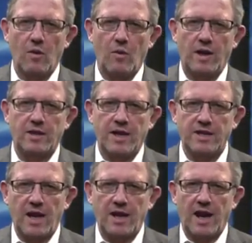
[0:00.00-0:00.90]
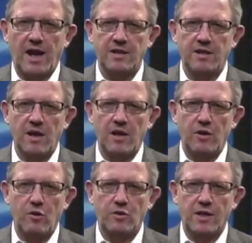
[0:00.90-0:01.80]
While Tesla cars
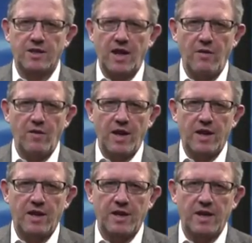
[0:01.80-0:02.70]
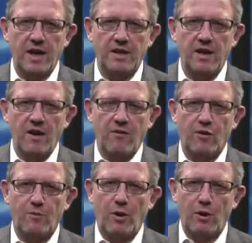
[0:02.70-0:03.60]
use the same vehicle inlet
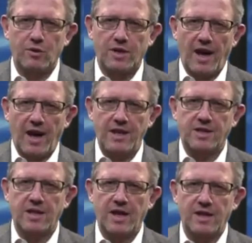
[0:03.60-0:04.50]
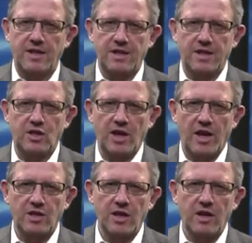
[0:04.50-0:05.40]
for both AC and DC
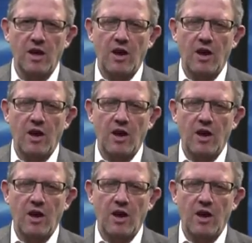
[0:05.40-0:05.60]
charging,